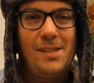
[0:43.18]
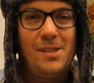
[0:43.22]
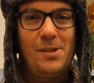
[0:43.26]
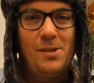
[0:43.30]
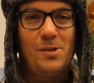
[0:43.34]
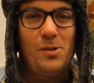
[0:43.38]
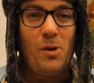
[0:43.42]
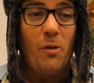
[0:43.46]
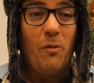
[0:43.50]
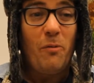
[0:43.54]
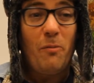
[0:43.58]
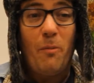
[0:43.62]

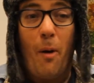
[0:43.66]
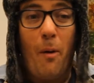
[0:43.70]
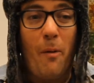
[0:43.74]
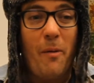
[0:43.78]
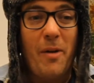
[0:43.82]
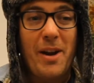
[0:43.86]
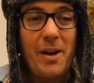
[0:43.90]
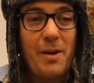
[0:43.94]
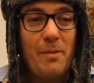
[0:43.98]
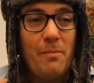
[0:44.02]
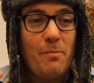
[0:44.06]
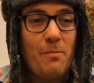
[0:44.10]
Not
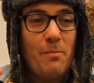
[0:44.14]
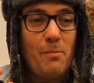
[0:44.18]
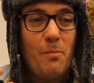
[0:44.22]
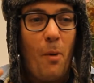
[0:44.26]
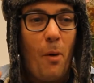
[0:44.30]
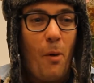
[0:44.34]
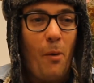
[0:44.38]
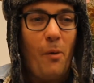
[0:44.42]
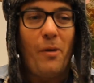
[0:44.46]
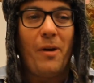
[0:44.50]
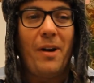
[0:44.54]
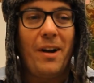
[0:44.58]
very
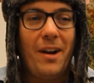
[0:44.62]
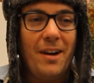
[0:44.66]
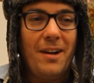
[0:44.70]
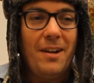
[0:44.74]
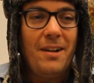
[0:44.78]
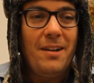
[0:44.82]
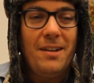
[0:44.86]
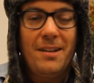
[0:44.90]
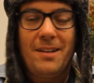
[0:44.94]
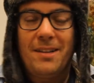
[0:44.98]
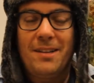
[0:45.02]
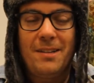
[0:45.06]

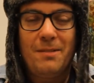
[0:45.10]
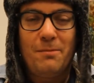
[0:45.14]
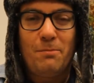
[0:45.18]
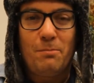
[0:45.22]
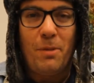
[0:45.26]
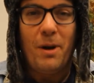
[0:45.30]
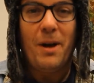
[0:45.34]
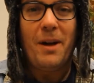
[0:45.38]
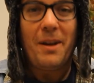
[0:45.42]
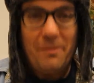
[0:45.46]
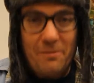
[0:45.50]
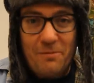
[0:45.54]
moral,
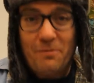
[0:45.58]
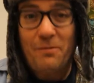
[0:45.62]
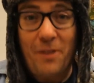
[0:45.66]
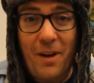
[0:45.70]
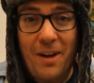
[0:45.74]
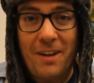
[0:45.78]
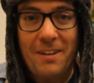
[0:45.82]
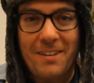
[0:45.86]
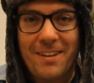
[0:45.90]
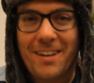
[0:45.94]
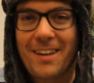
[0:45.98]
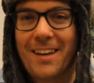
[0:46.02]
but
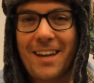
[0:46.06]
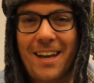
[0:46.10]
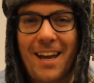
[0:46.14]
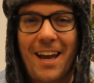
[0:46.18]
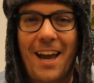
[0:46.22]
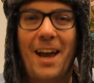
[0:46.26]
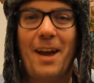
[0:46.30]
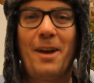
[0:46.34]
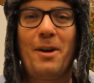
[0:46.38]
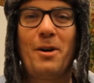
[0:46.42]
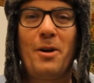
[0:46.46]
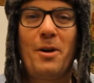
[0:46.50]
fun.
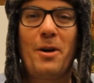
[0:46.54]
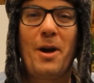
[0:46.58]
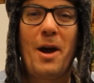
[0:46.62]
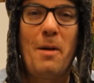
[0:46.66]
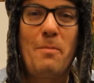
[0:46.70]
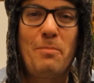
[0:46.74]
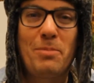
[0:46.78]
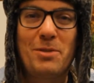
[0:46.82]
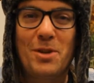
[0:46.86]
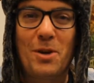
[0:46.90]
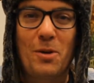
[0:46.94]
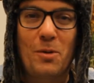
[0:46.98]
Uh,
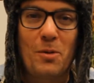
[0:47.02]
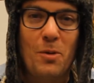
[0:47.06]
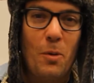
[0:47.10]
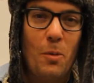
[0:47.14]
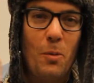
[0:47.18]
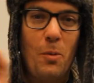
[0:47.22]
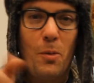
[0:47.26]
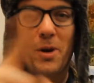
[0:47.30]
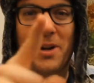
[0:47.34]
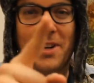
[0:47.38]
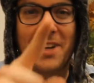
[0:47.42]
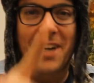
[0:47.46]
episode
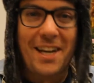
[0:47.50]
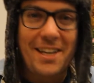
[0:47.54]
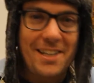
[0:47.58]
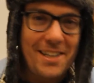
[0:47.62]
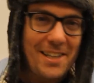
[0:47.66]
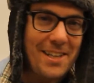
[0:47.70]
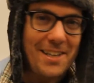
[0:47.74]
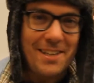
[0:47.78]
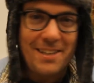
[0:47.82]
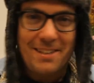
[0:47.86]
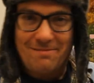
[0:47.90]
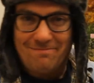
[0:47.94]

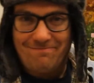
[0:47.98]
190.